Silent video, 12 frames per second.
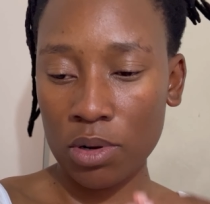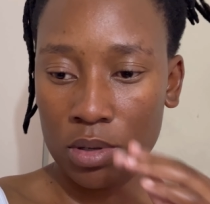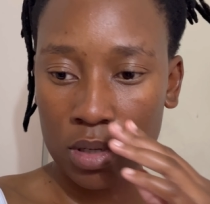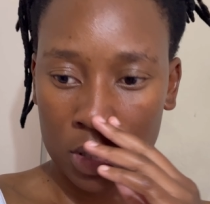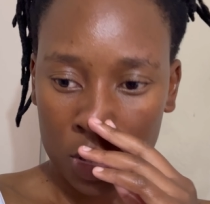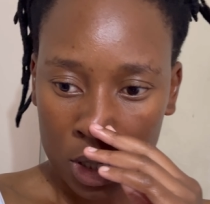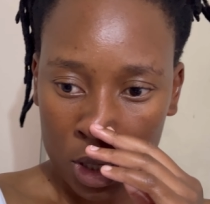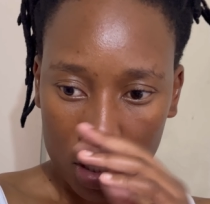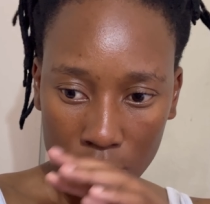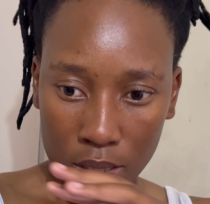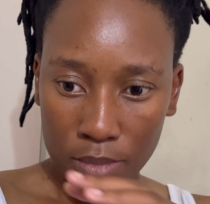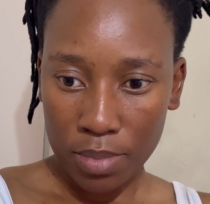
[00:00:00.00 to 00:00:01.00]
not
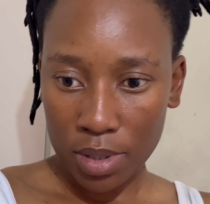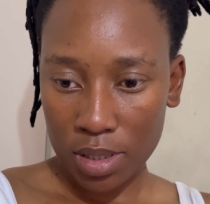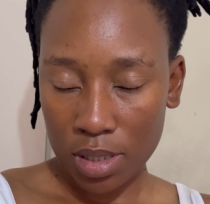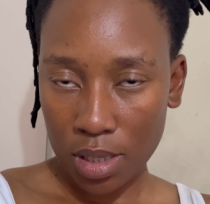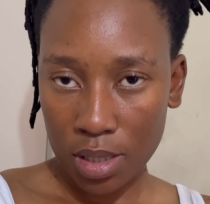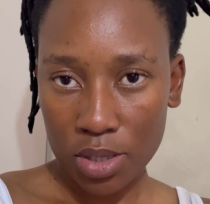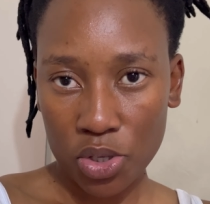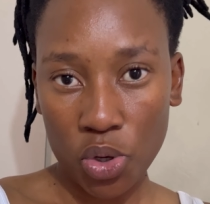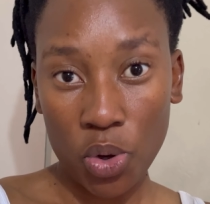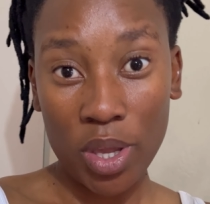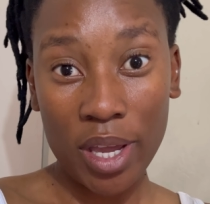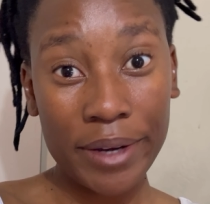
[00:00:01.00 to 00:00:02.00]
busy. So
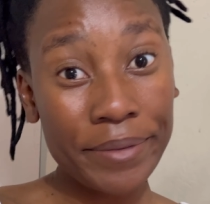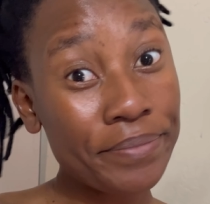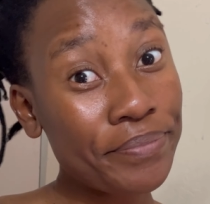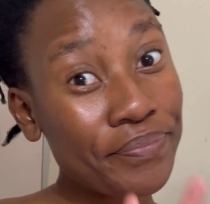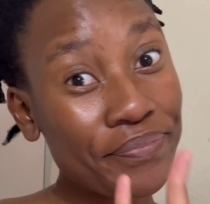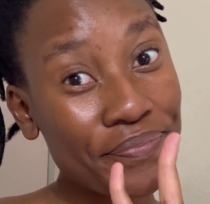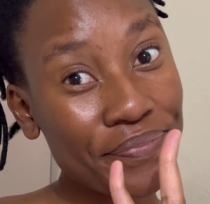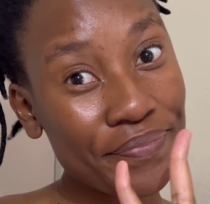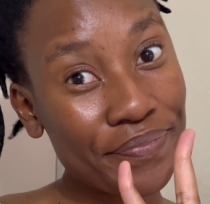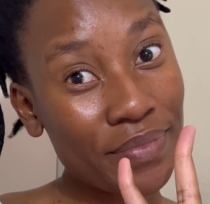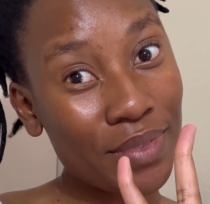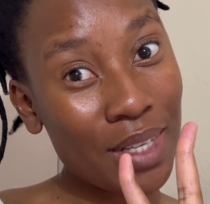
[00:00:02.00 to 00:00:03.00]
yeah.
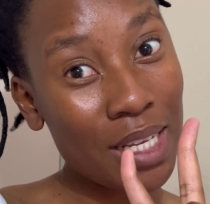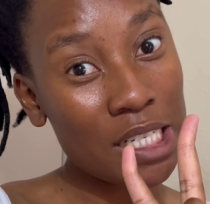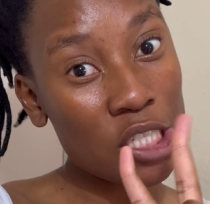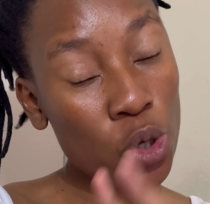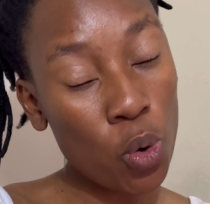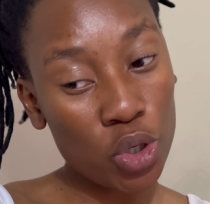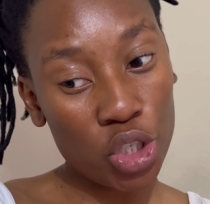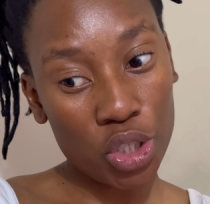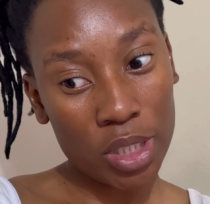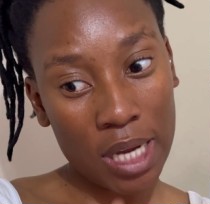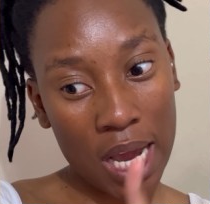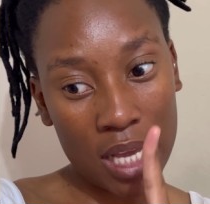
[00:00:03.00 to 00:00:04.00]
Talk to
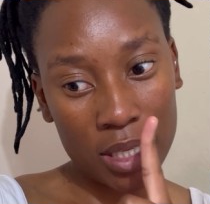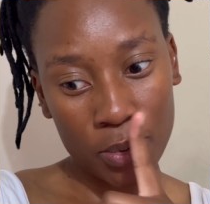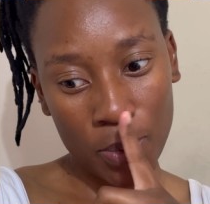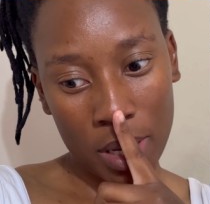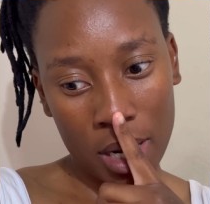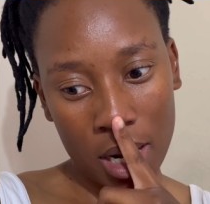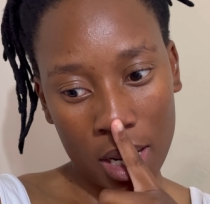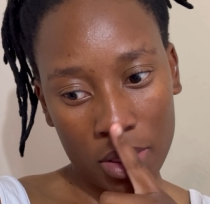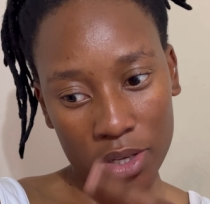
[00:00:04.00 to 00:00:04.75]
you guys when